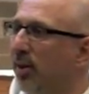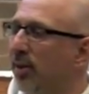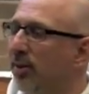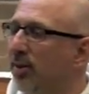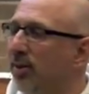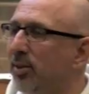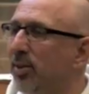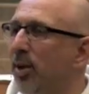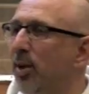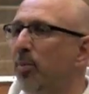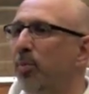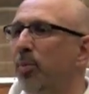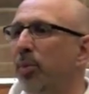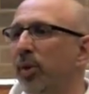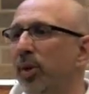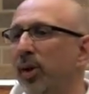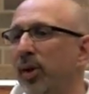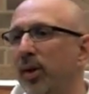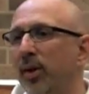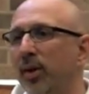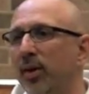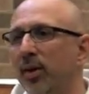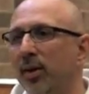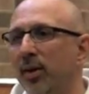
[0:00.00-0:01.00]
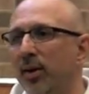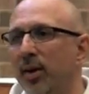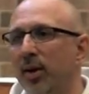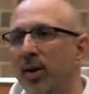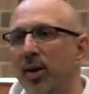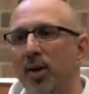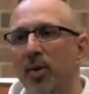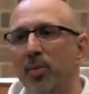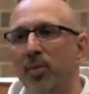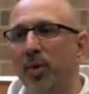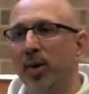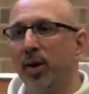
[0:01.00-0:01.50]
simply
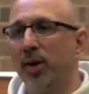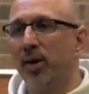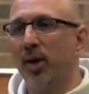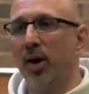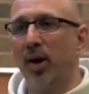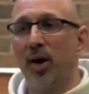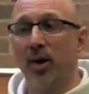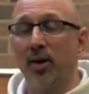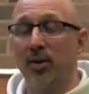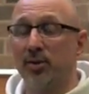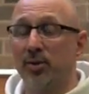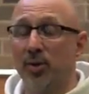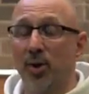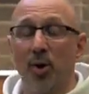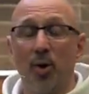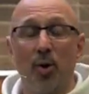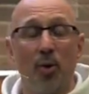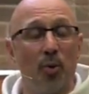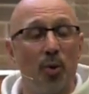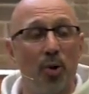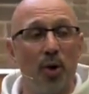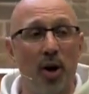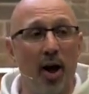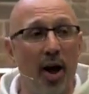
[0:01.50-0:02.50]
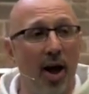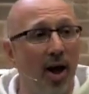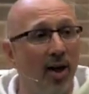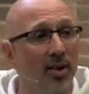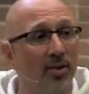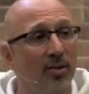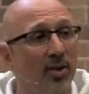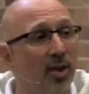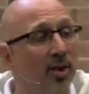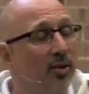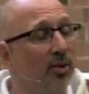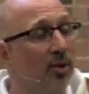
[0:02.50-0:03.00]
because we're
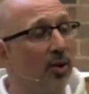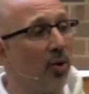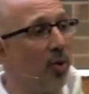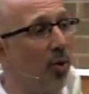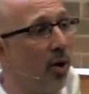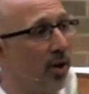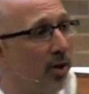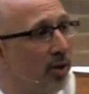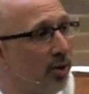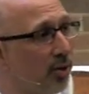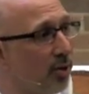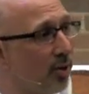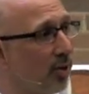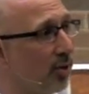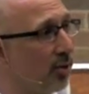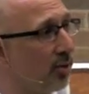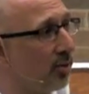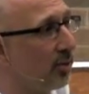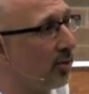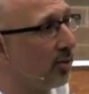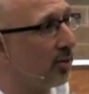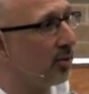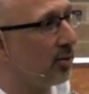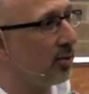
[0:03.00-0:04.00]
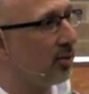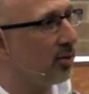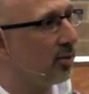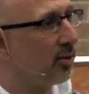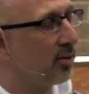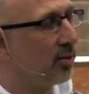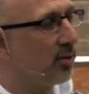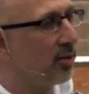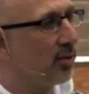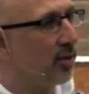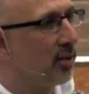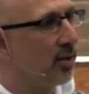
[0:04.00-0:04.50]
asking the questions
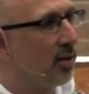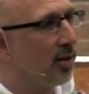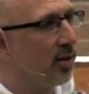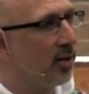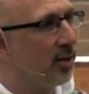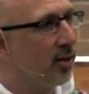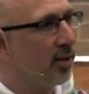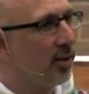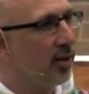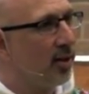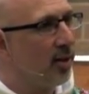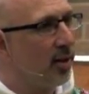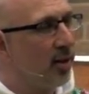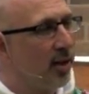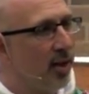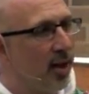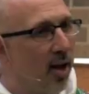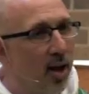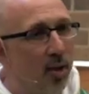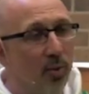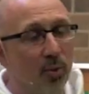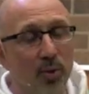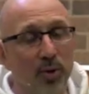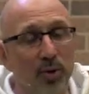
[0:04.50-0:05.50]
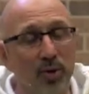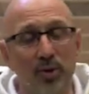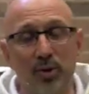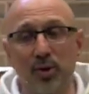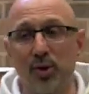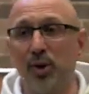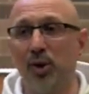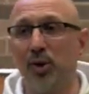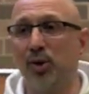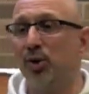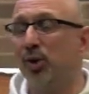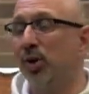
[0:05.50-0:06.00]
and we're
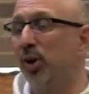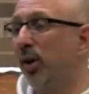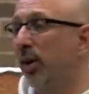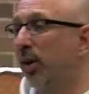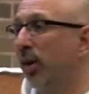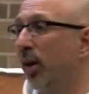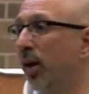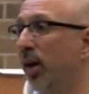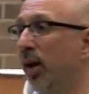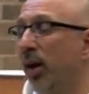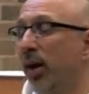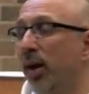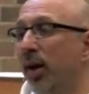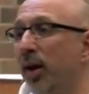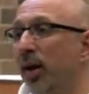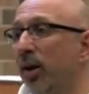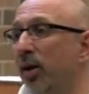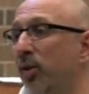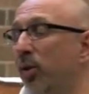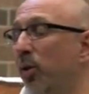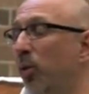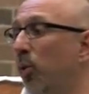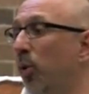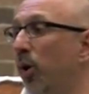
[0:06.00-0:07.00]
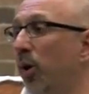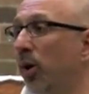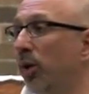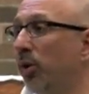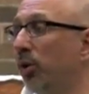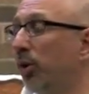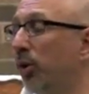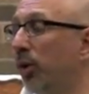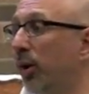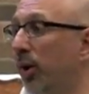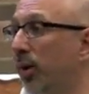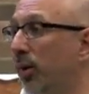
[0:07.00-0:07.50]
searching in the
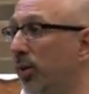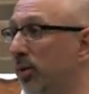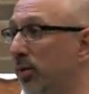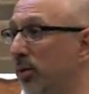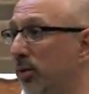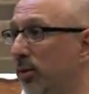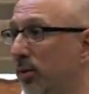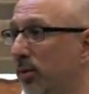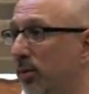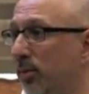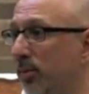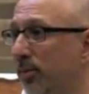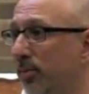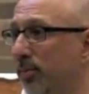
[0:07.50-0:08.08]
wilderness.